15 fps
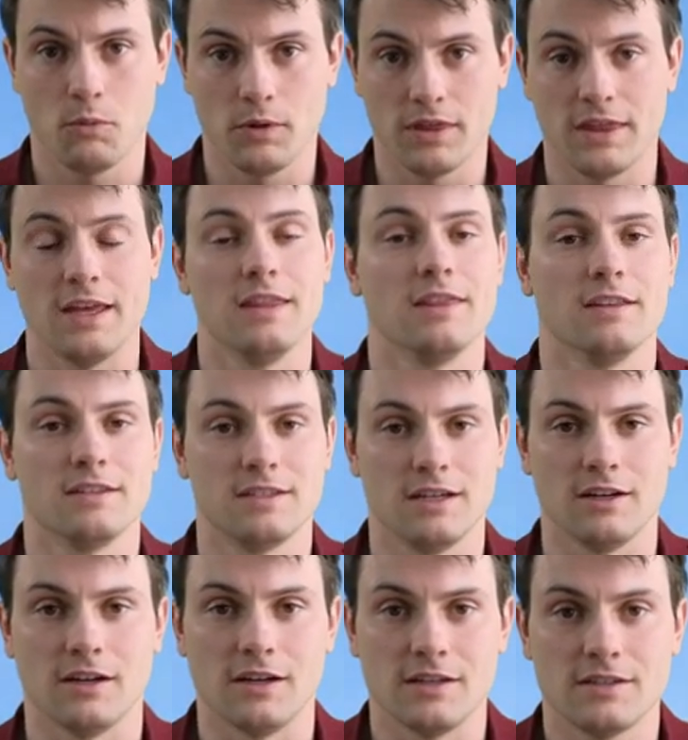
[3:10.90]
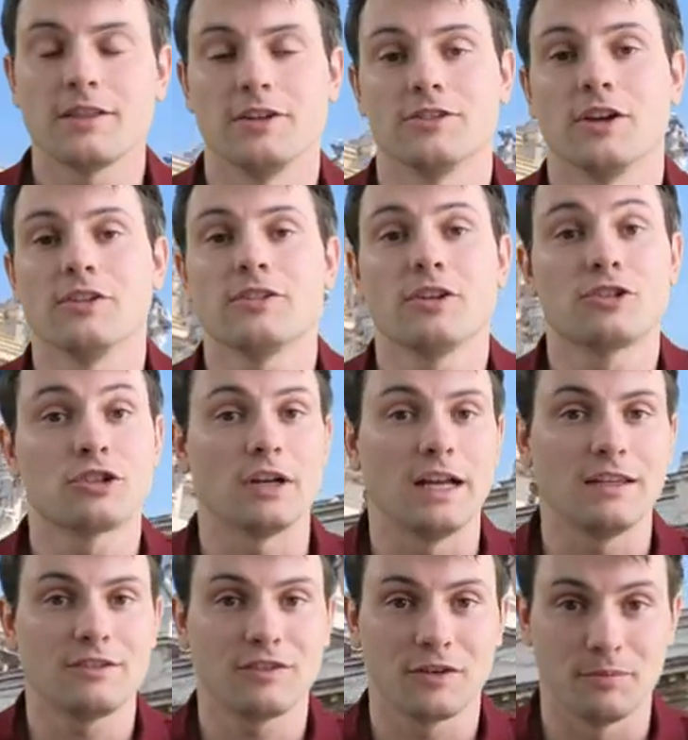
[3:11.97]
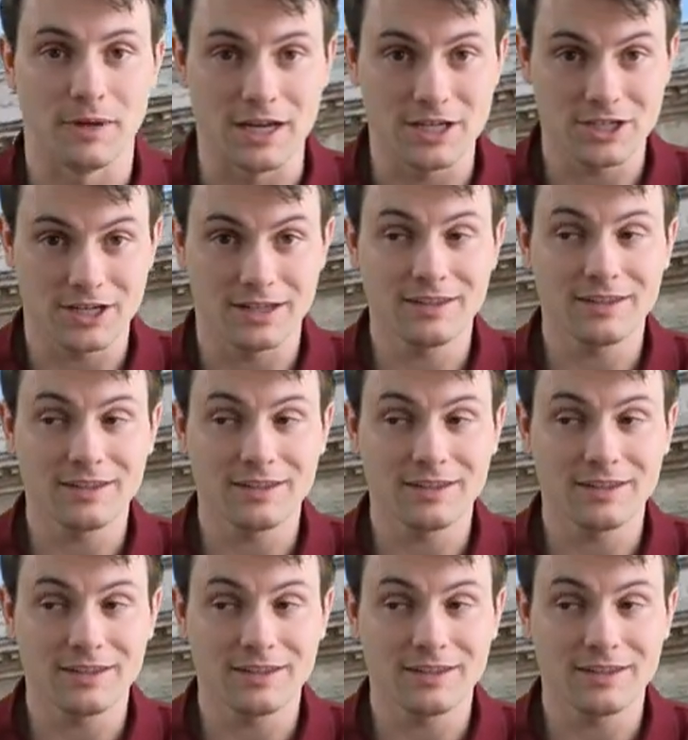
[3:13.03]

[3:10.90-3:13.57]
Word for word: within the series. There's also transformation